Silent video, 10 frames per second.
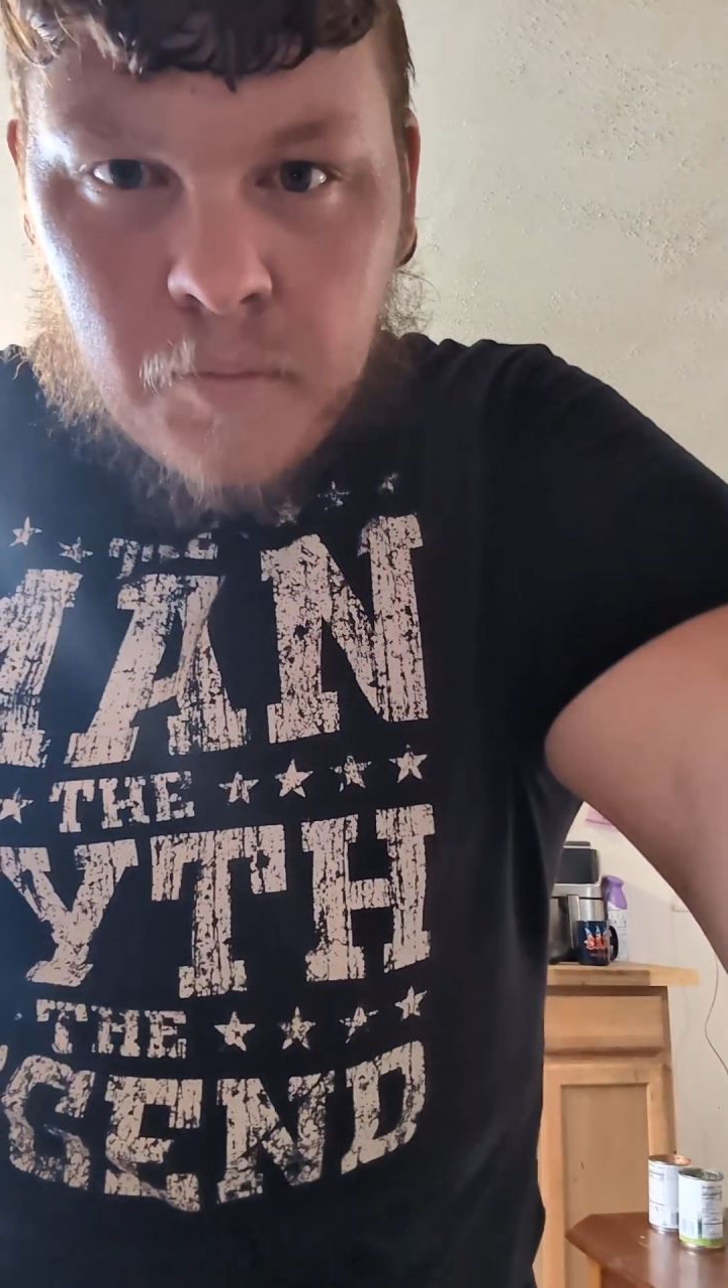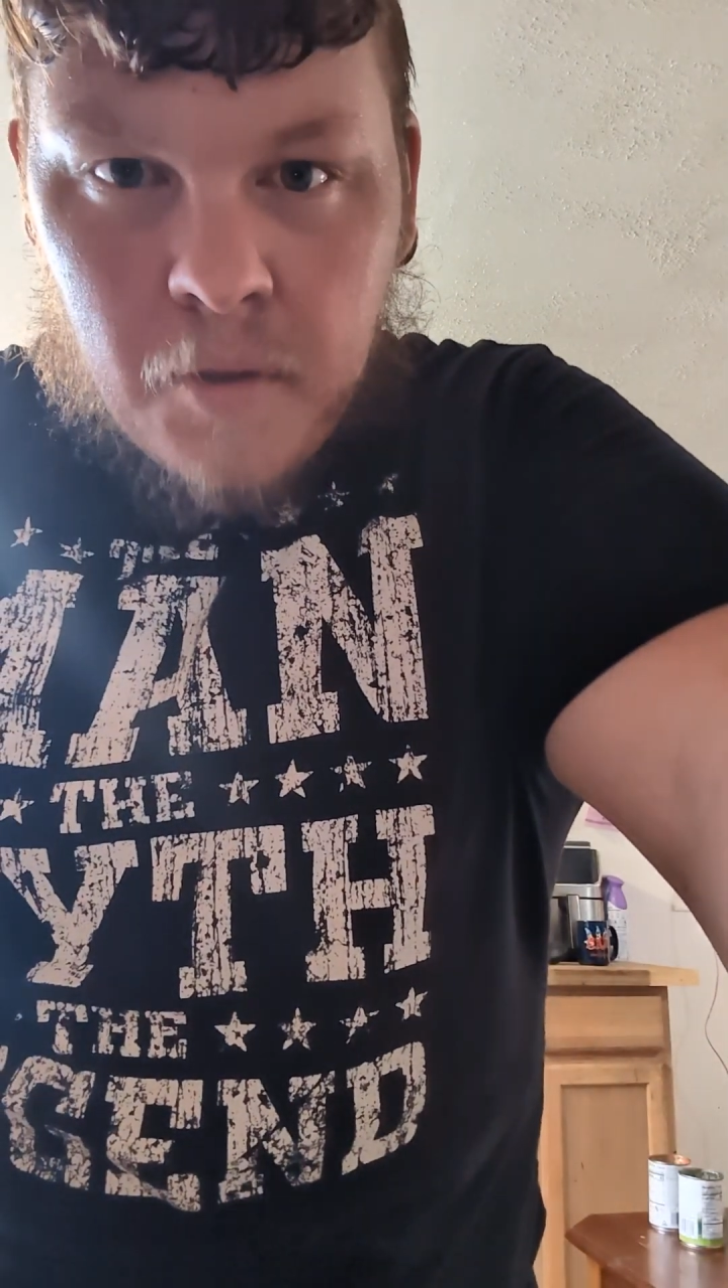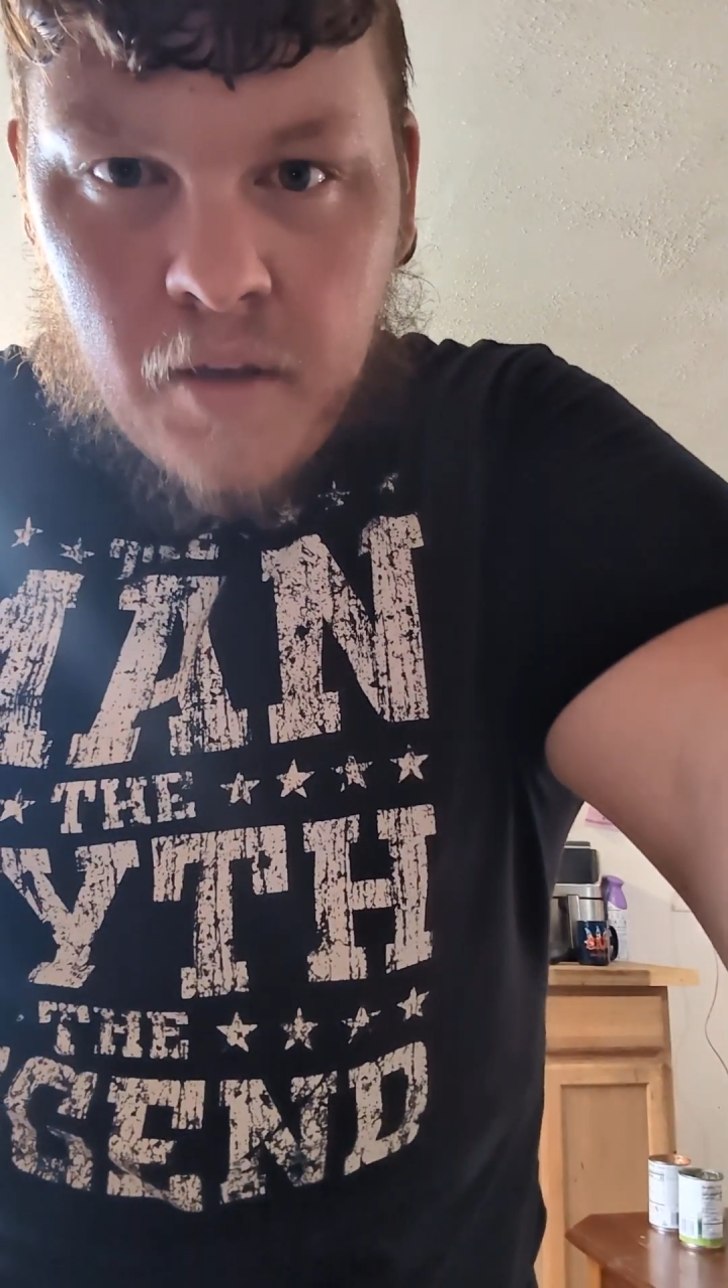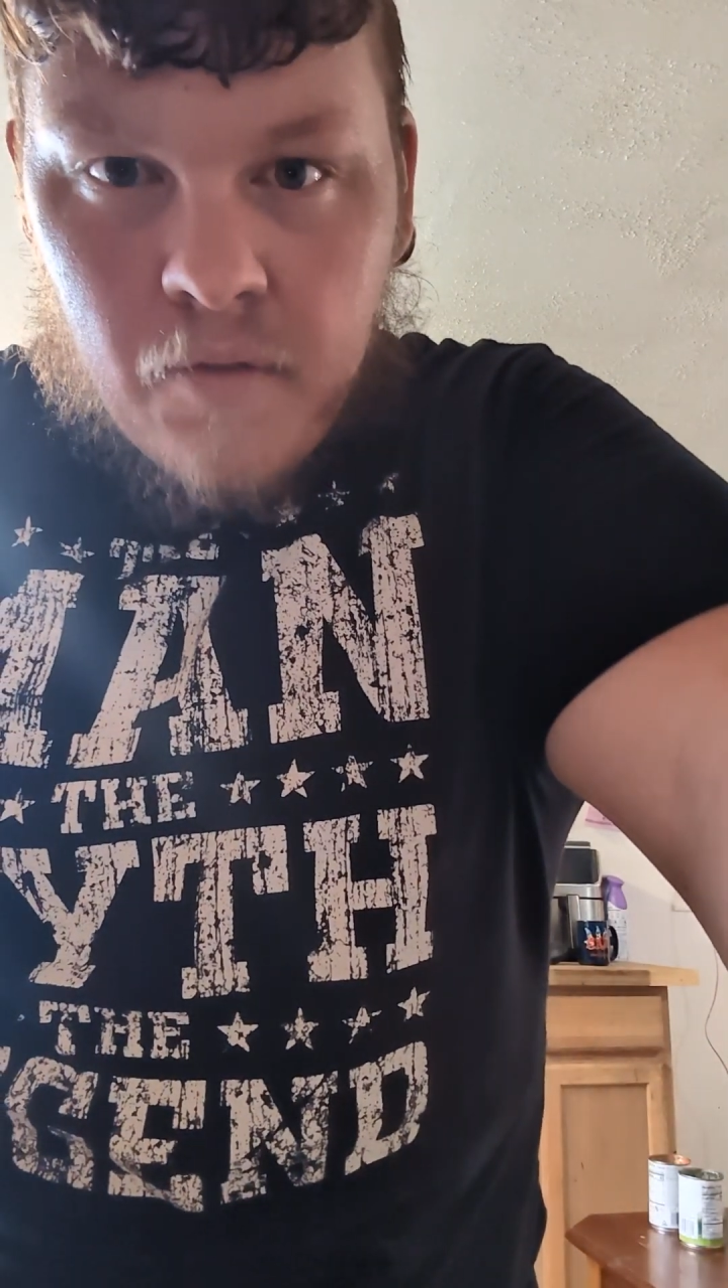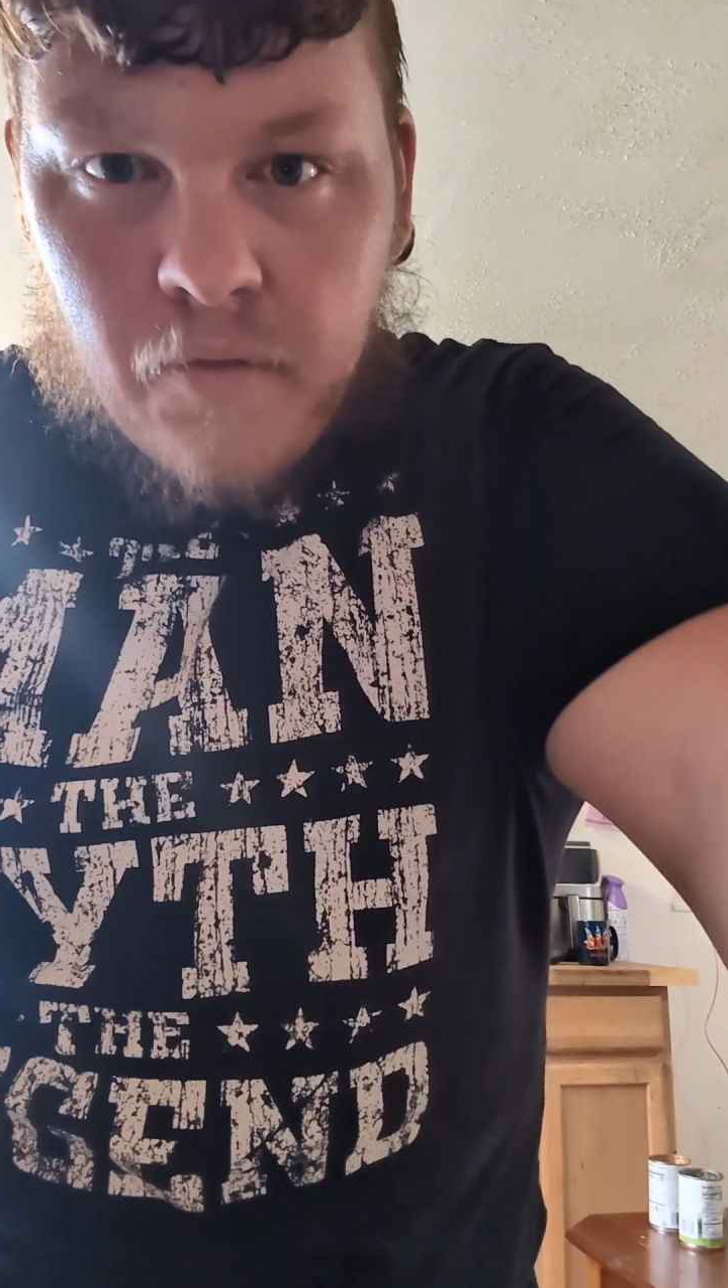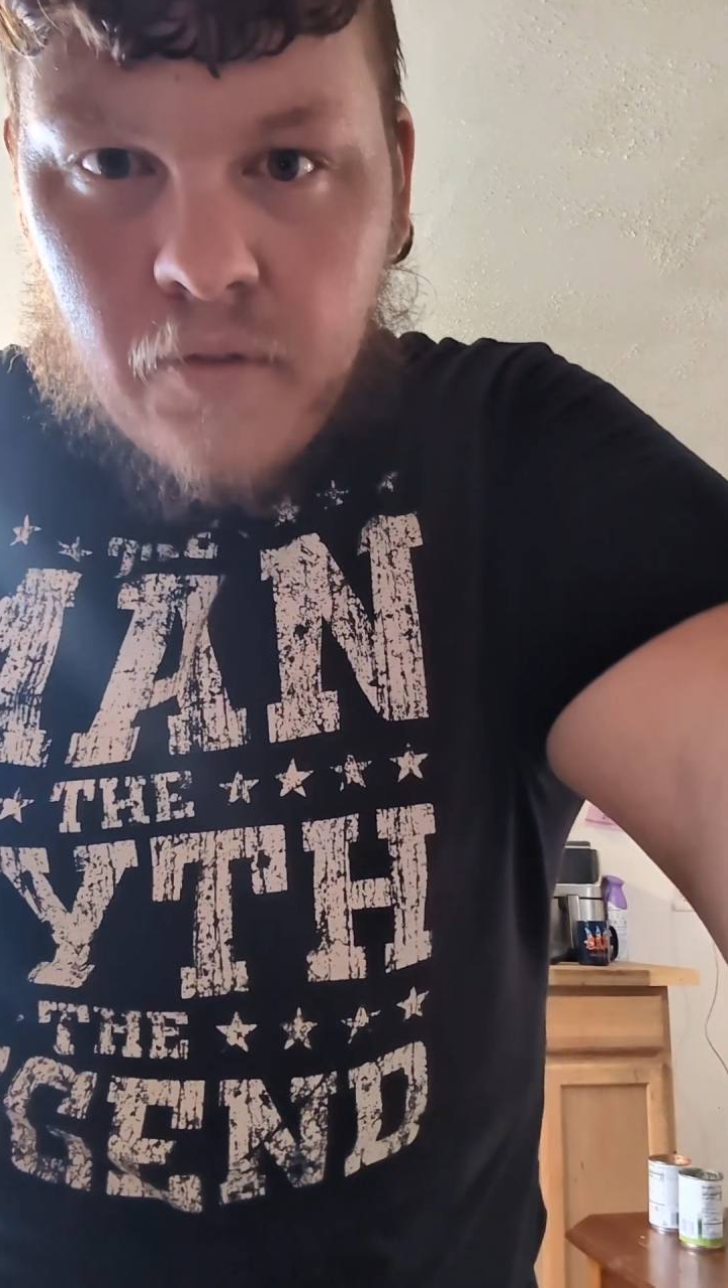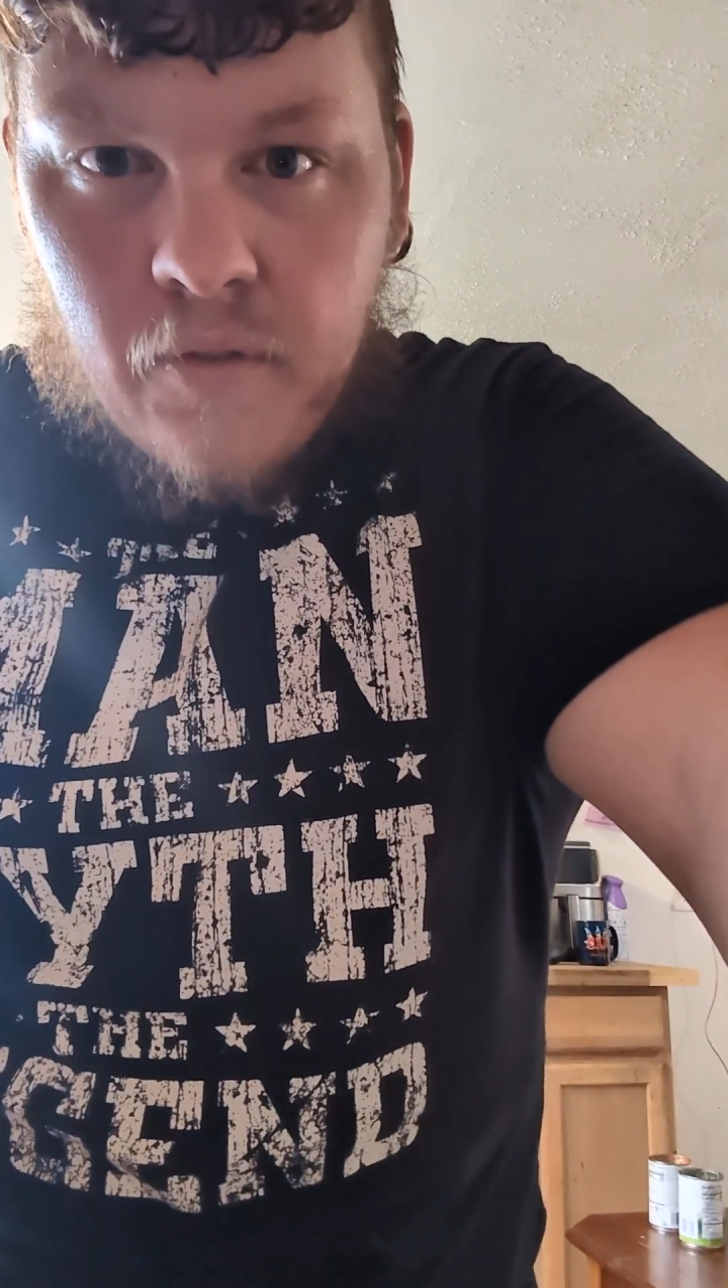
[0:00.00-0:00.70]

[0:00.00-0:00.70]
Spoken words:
the beef.